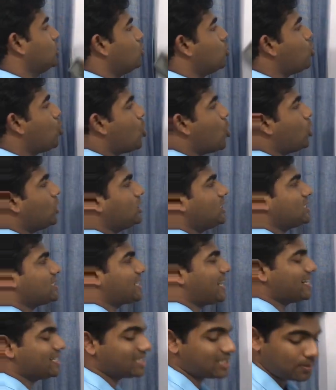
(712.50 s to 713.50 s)
all these
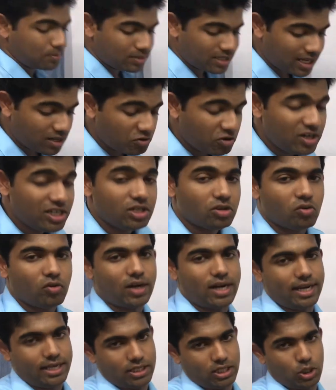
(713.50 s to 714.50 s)
concepts are
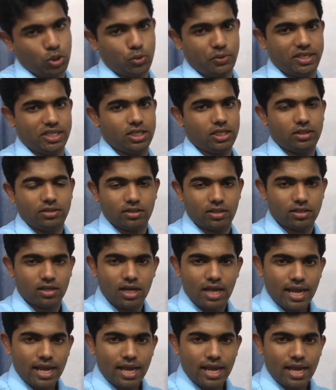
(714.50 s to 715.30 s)
interrelated to each other.